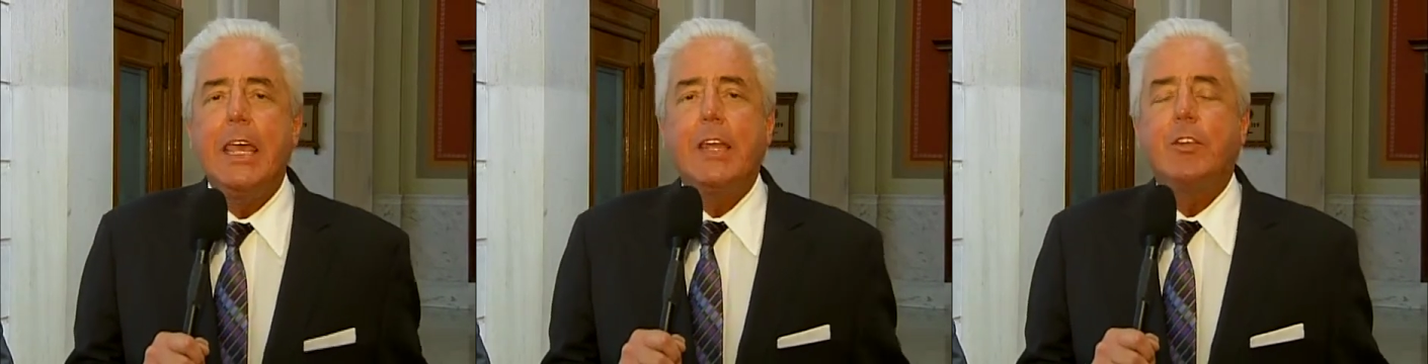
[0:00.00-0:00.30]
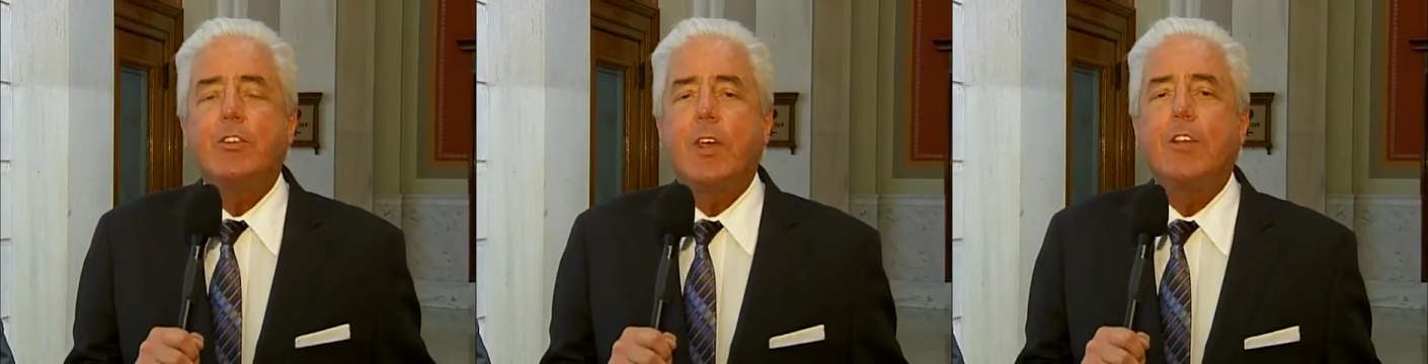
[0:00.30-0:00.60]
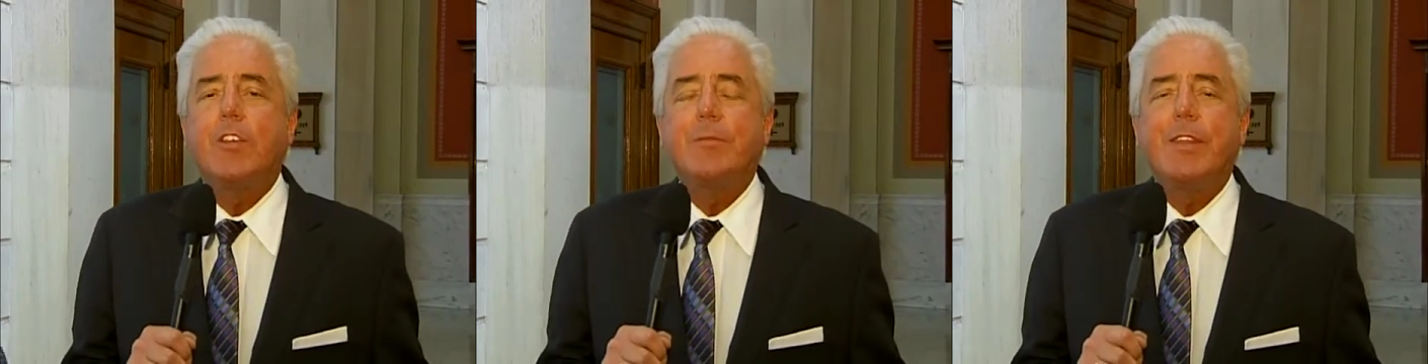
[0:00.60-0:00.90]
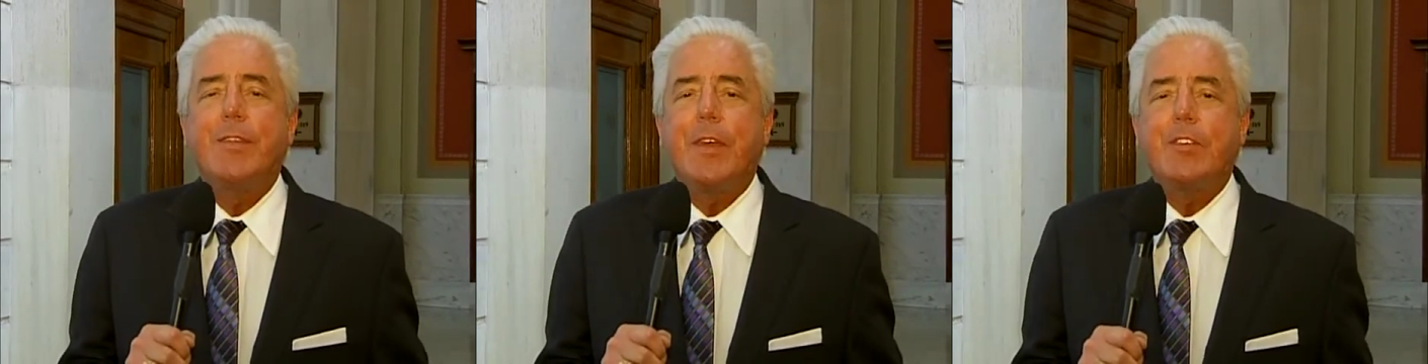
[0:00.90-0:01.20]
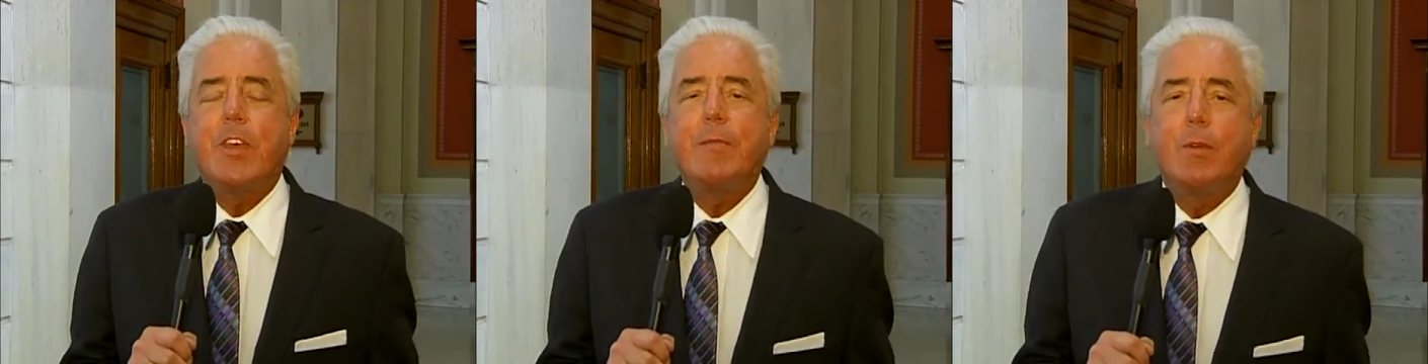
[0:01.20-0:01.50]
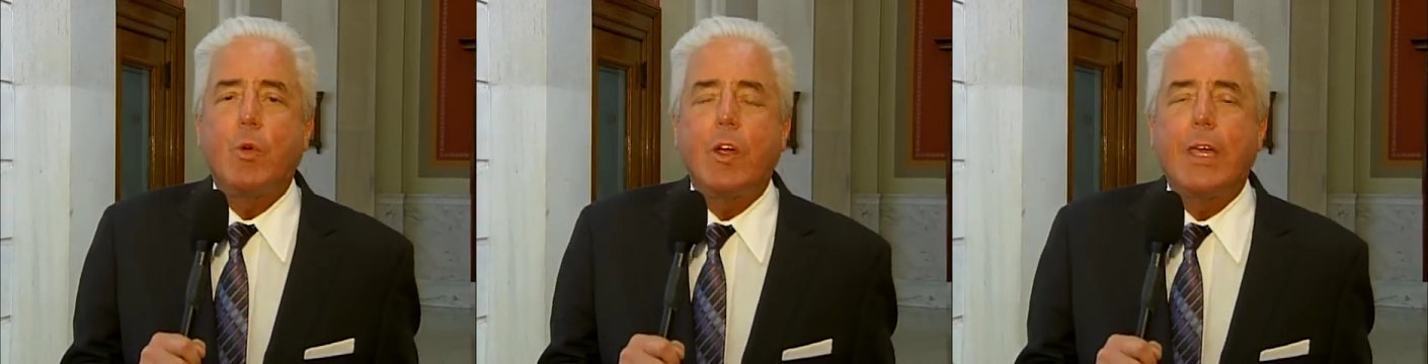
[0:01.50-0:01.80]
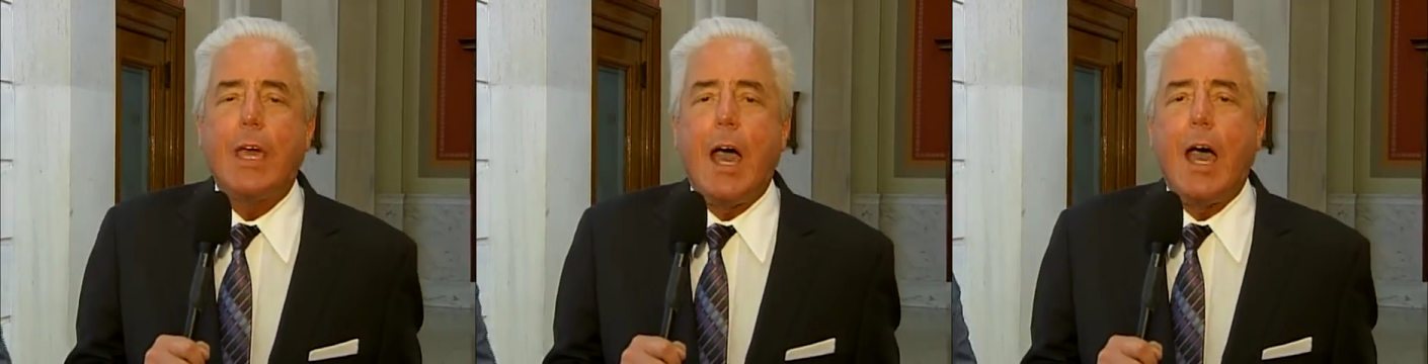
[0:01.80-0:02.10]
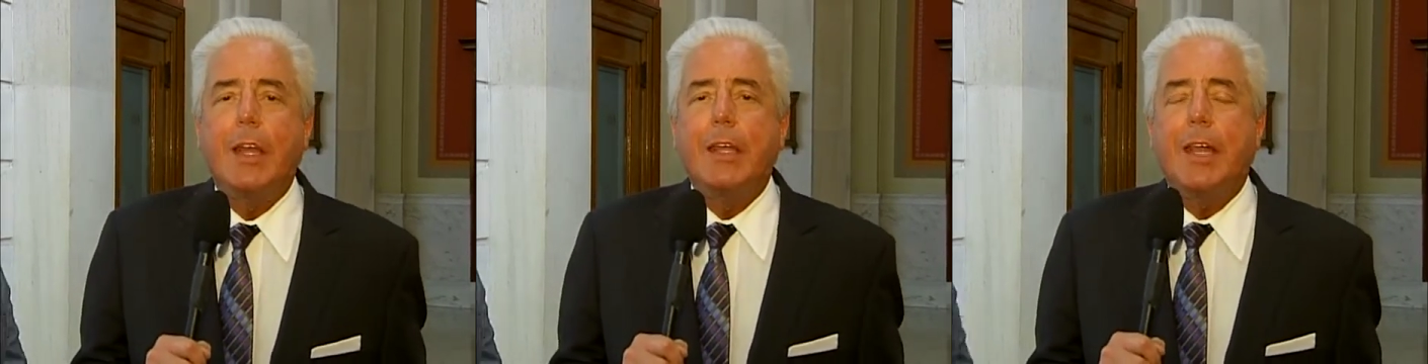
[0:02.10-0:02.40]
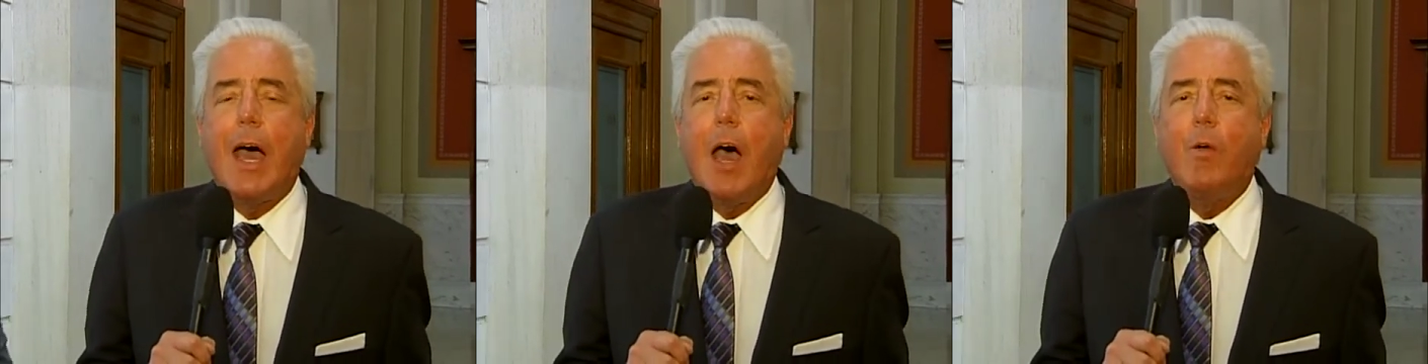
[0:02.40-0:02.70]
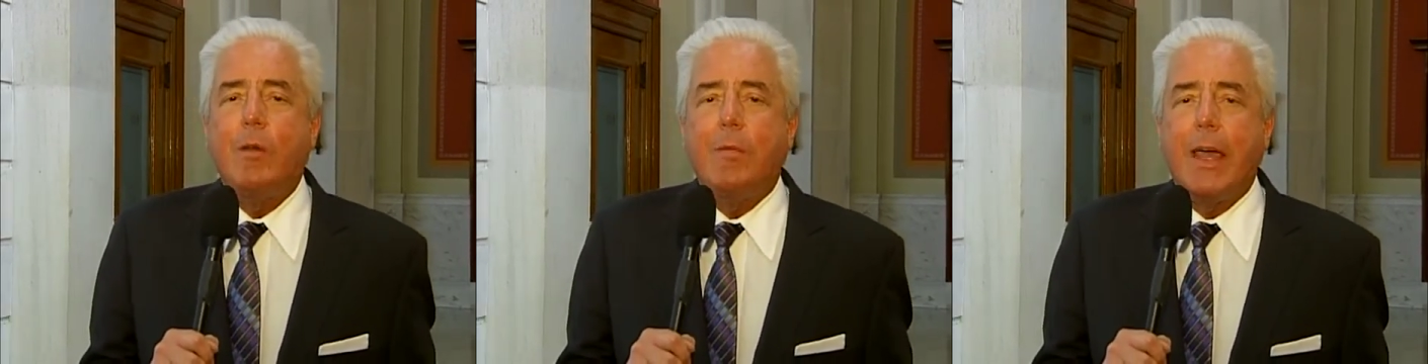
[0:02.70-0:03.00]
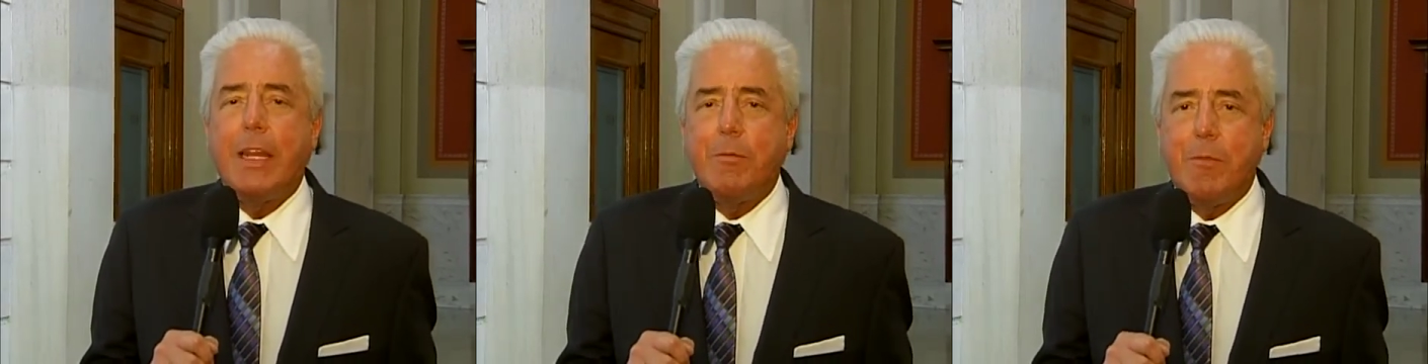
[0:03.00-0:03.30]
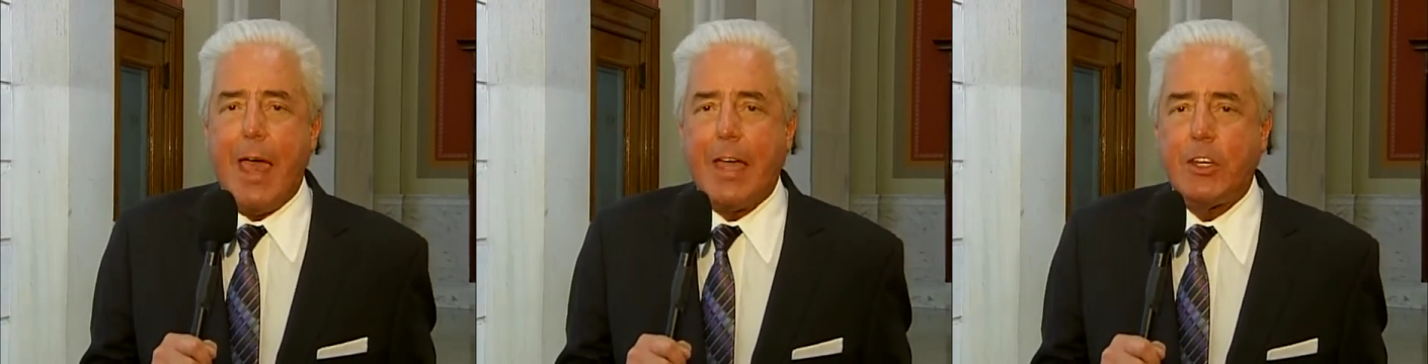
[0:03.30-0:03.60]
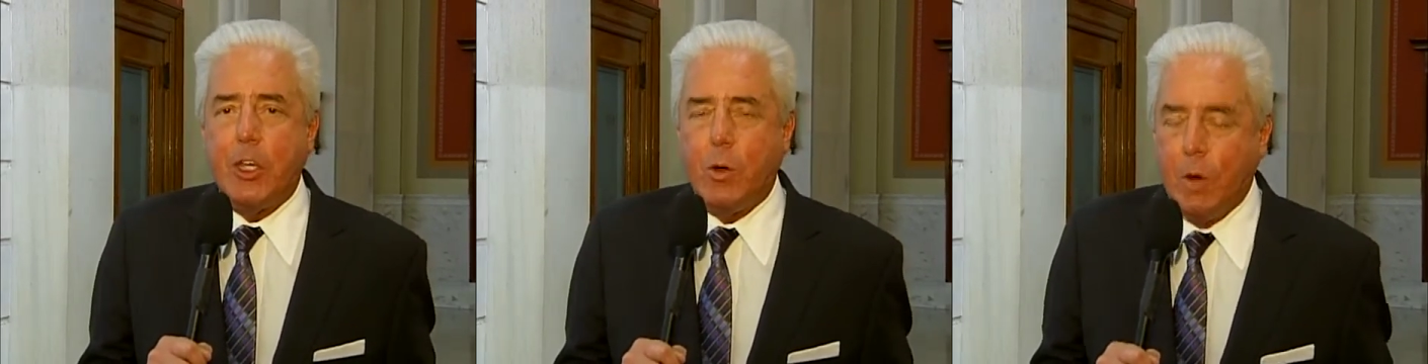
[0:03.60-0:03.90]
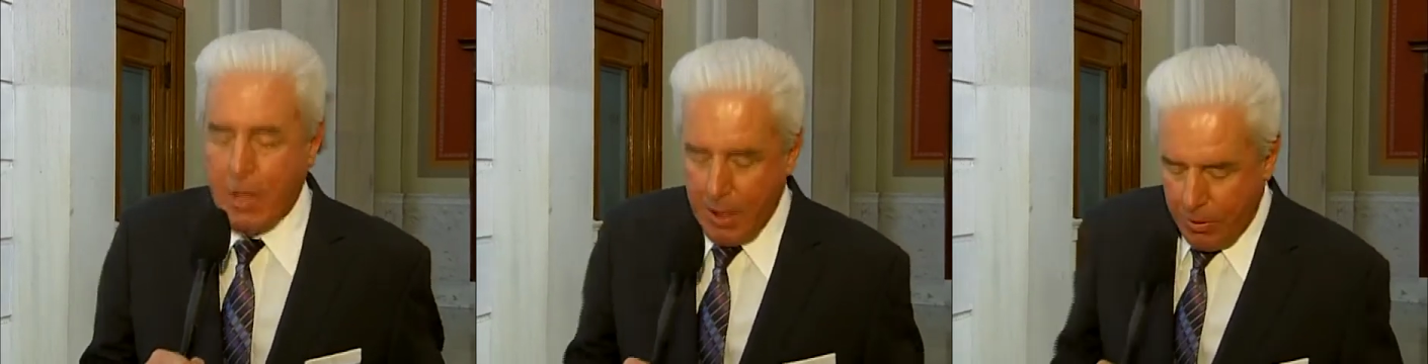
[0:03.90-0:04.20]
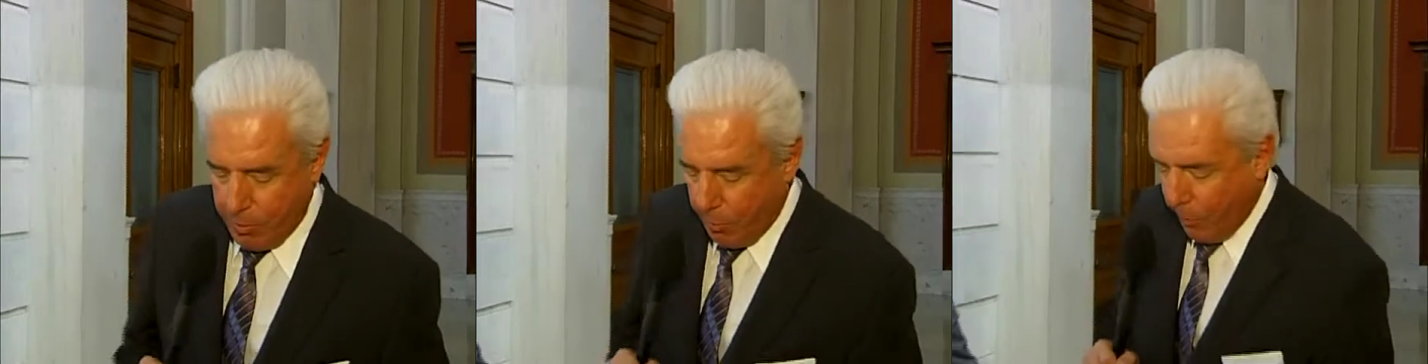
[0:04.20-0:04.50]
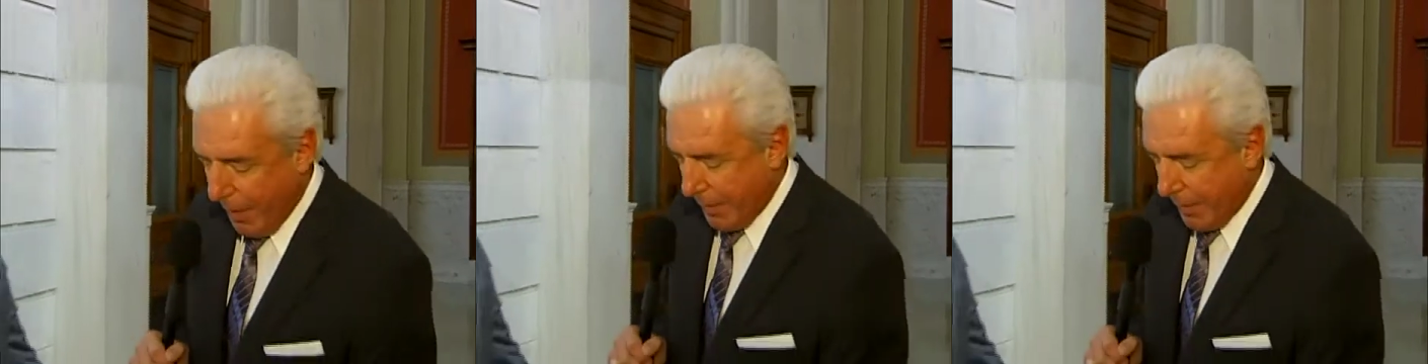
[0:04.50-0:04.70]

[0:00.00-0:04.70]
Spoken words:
and discuss some of the things they've been working on and how it might impact you, the Rhode